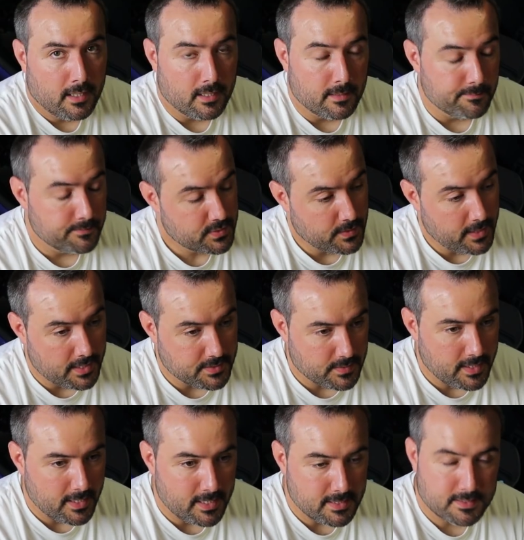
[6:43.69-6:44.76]
yeah, so
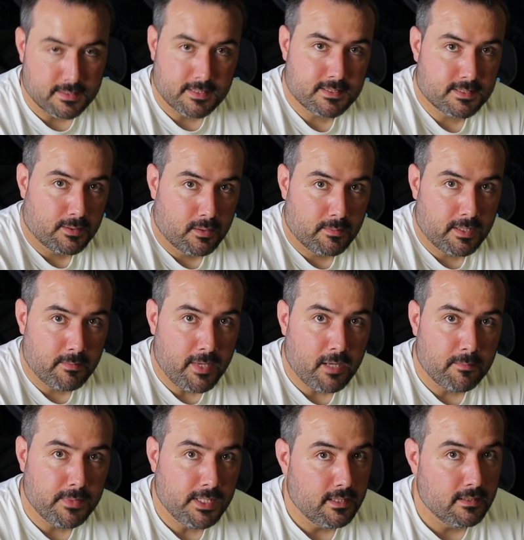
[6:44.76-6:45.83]
that's a little bit
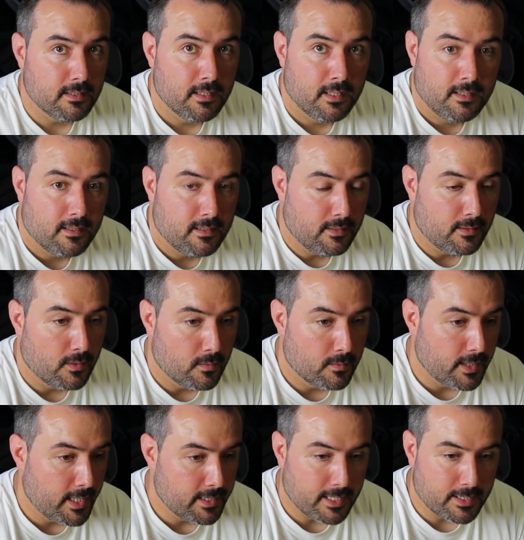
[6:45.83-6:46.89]
about me. You
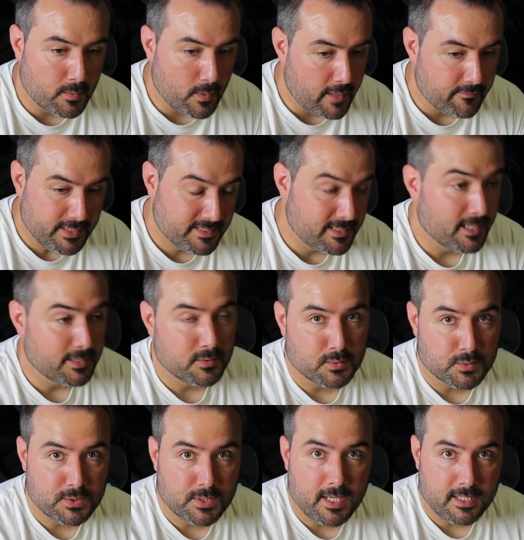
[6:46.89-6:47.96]
know, I don't have any
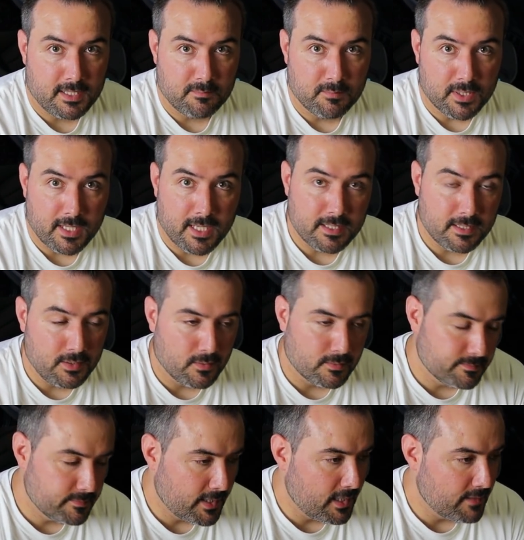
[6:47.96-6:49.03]
technical training, but
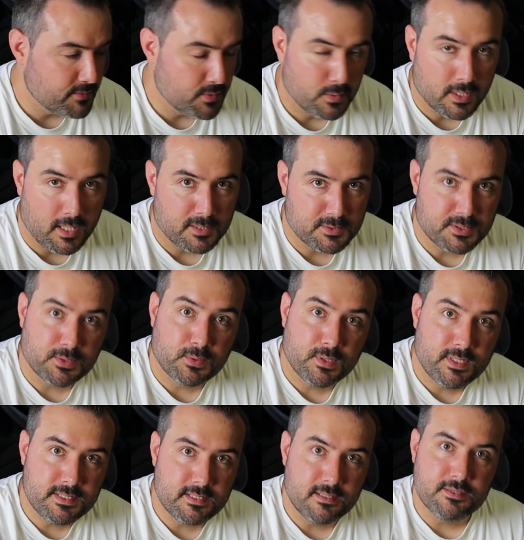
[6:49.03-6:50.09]
I have 2 college
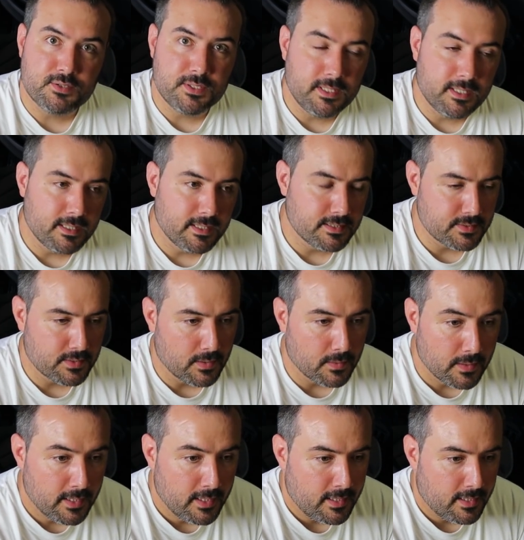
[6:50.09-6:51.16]
degrees in engineering.
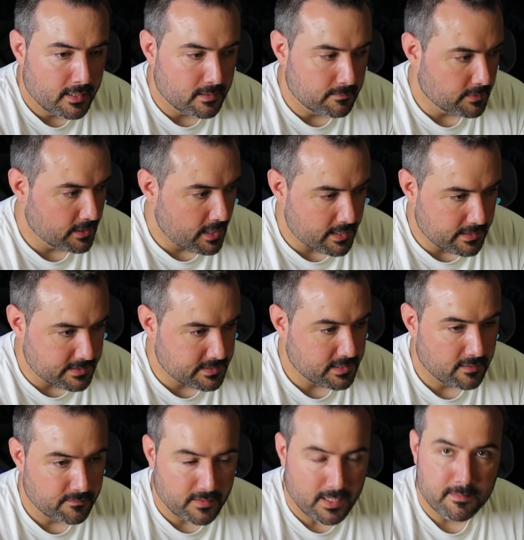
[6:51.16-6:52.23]
So a lot of the
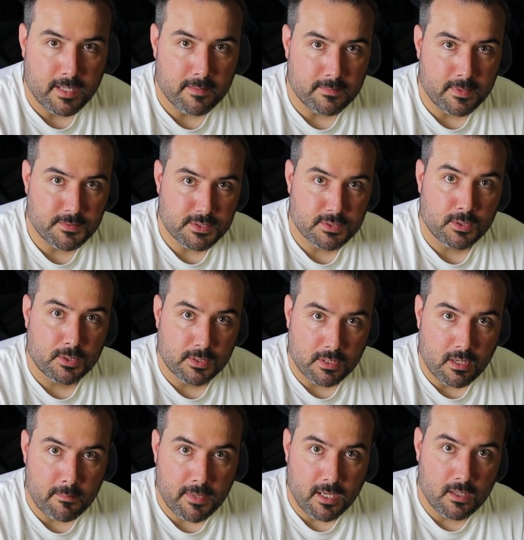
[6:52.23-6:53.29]
stuff I'm just
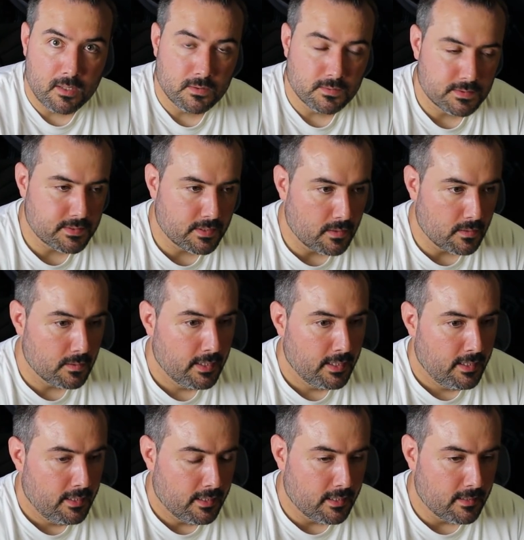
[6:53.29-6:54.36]
learning on my own. So,
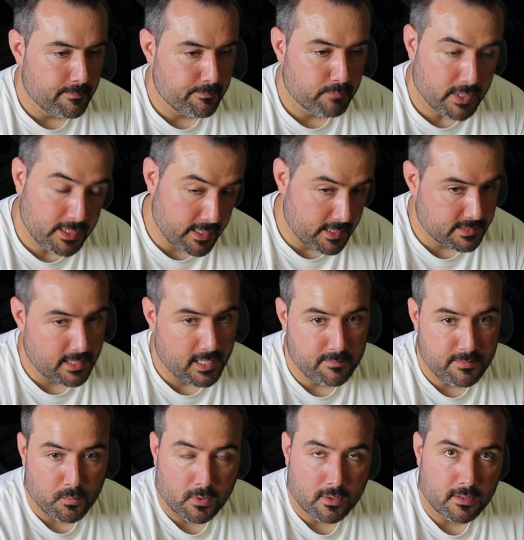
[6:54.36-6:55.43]
but yes, I have
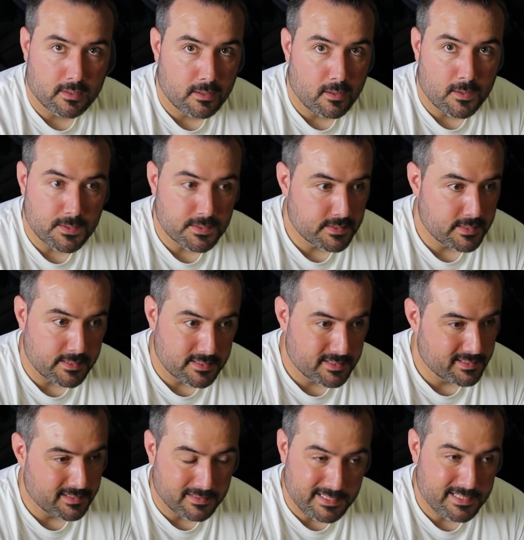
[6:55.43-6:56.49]
been working on cars
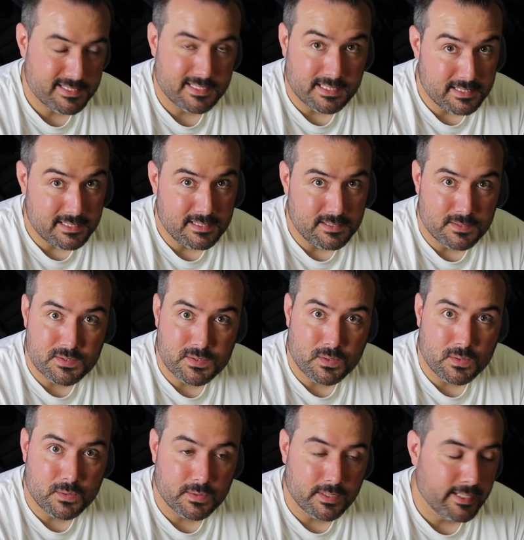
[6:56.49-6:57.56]
since at least 16 years
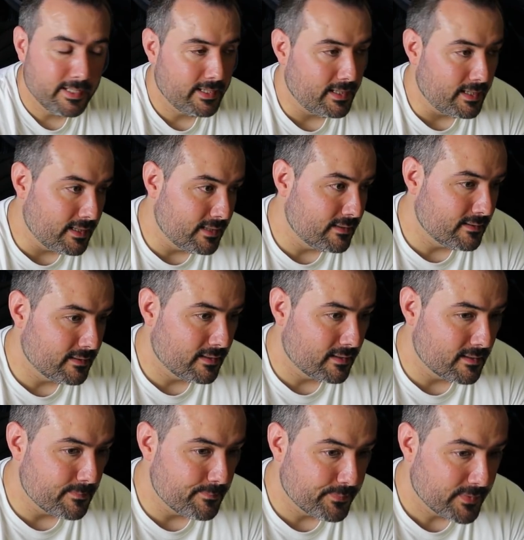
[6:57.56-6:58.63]
old.
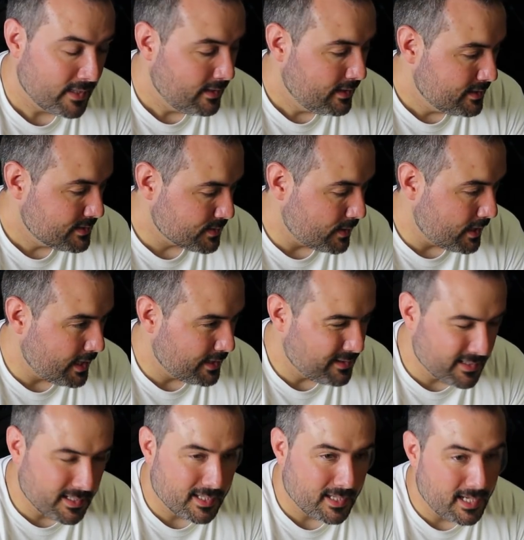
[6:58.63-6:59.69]
And, so I
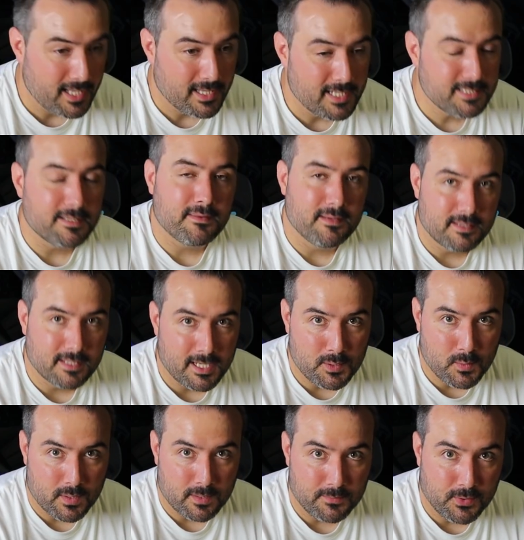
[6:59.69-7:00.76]
think I like to think that I
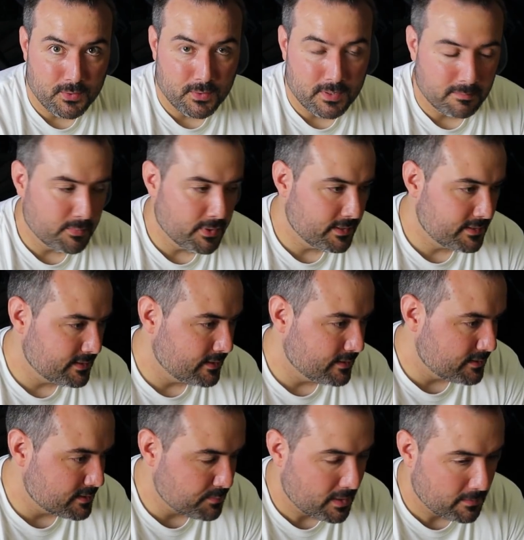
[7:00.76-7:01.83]
know what I'm doing, but
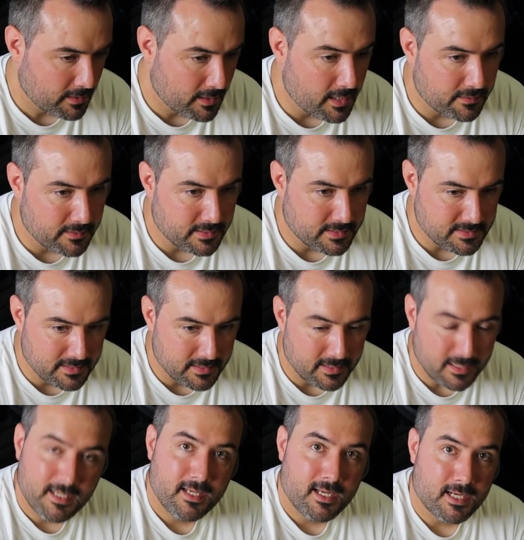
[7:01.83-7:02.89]
there's probably a lot of things
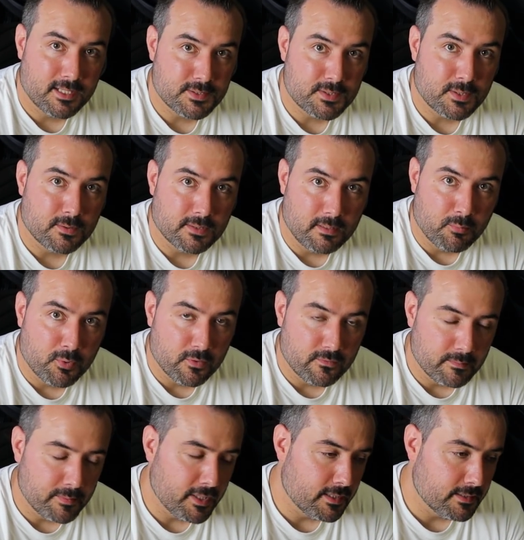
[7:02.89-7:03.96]
that I could certainly improve
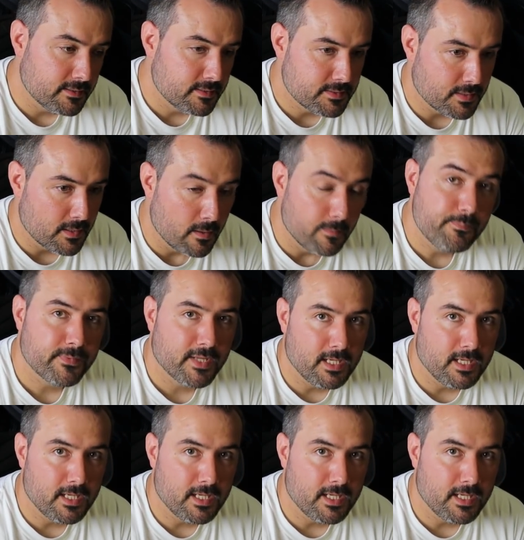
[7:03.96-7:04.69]
upon. So